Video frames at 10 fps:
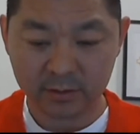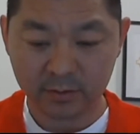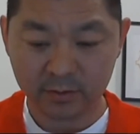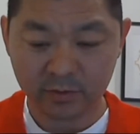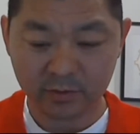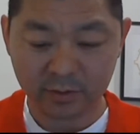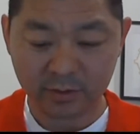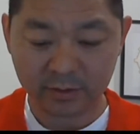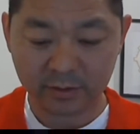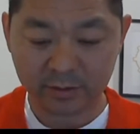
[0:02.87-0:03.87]
I'm
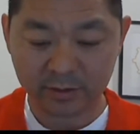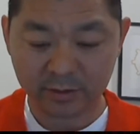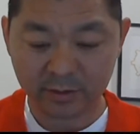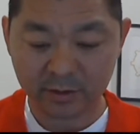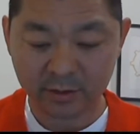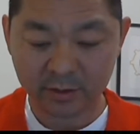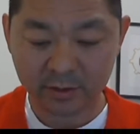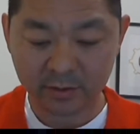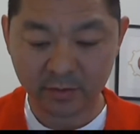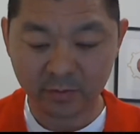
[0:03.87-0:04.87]
trying to see
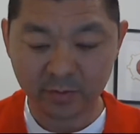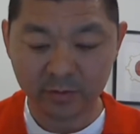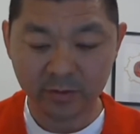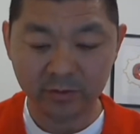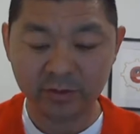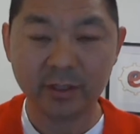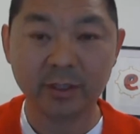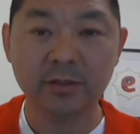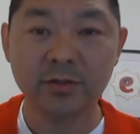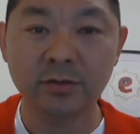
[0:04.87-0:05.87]
here. We're going to
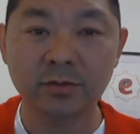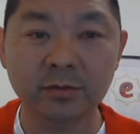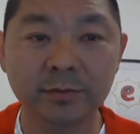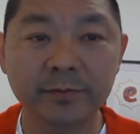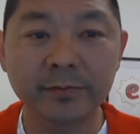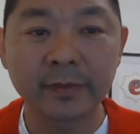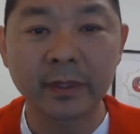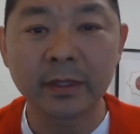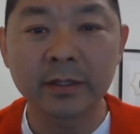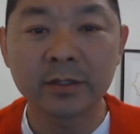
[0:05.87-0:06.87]
start soon.
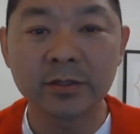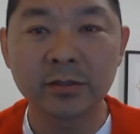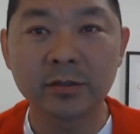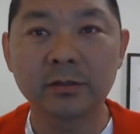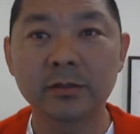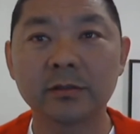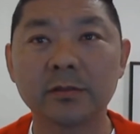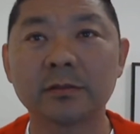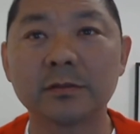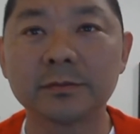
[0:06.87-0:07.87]

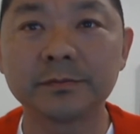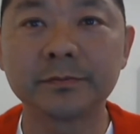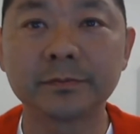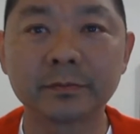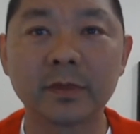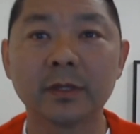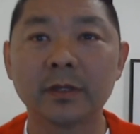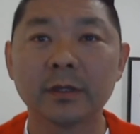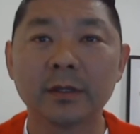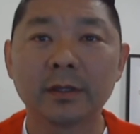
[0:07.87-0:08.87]
So
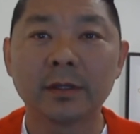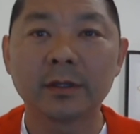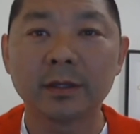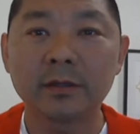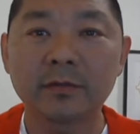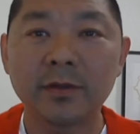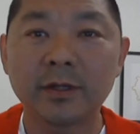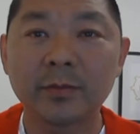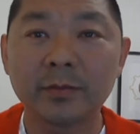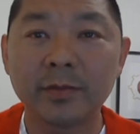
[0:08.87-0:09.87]
thank you
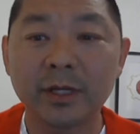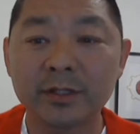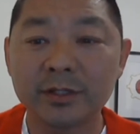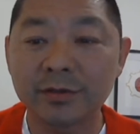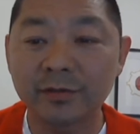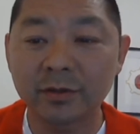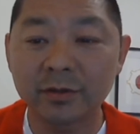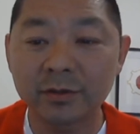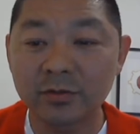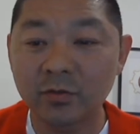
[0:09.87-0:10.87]
very much
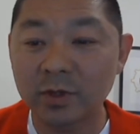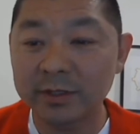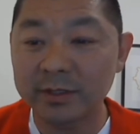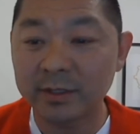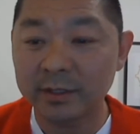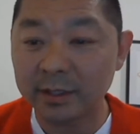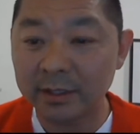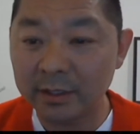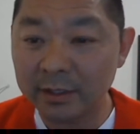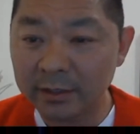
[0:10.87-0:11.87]
for those ones that are
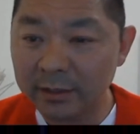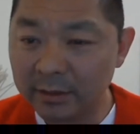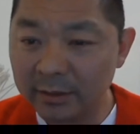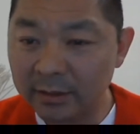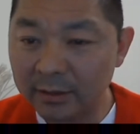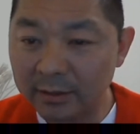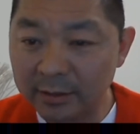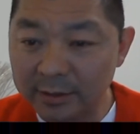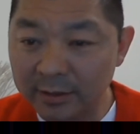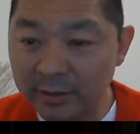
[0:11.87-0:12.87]
here. I
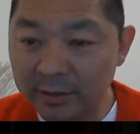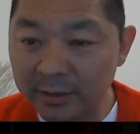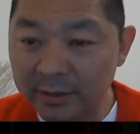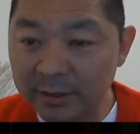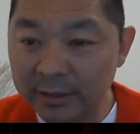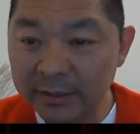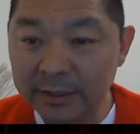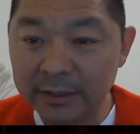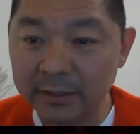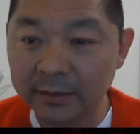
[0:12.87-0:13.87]
can see
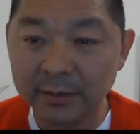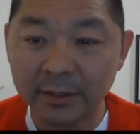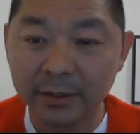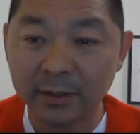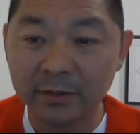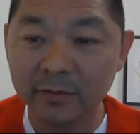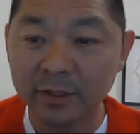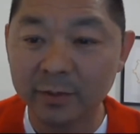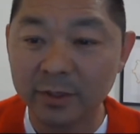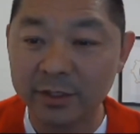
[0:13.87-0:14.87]
Catalina. Yeah, thank you
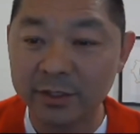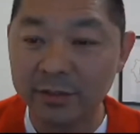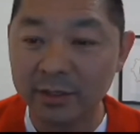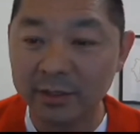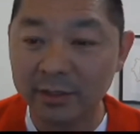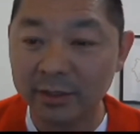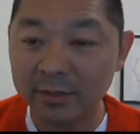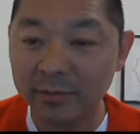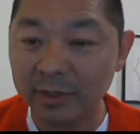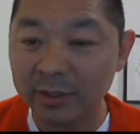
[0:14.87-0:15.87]
very much. You can
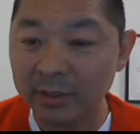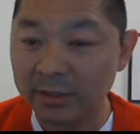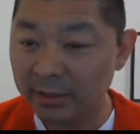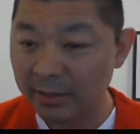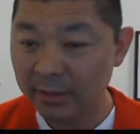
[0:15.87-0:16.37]
hear me.